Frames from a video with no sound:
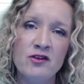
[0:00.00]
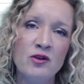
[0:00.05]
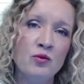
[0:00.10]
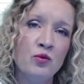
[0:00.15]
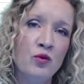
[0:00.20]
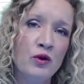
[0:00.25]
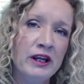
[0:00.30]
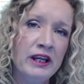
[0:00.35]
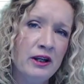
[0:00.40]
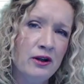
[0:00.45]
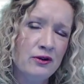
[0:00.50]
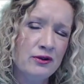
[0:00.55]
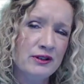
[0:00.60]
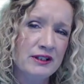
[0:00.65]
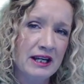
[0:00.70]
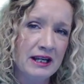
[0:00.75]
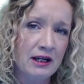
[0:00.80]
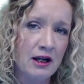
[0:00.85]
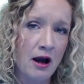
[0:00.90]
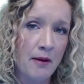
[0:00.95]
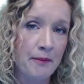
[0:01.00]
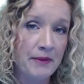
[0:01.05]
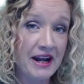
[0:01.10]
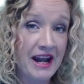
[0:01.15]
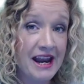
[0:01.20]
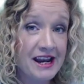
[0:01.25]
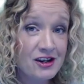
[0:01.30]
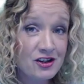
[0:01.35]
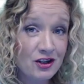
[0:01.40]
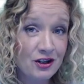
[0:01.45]
And we used a
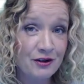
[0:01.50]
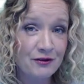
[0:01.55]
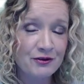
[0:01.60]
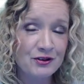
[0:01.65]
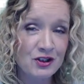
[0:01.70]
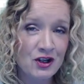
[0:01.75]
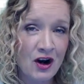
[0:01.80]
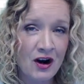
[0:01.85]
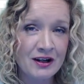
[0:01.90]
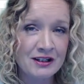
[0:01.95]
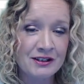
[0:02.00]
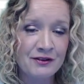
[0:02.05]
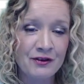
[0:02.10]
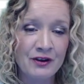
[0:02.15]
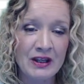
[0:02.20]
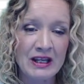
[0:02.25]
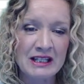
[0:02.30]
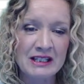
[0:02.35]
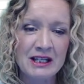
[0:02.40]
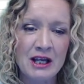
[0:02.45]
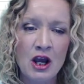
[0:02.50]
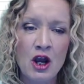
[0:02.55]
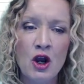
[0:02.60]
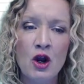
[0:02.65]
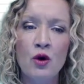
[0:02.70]
combination of charts for this.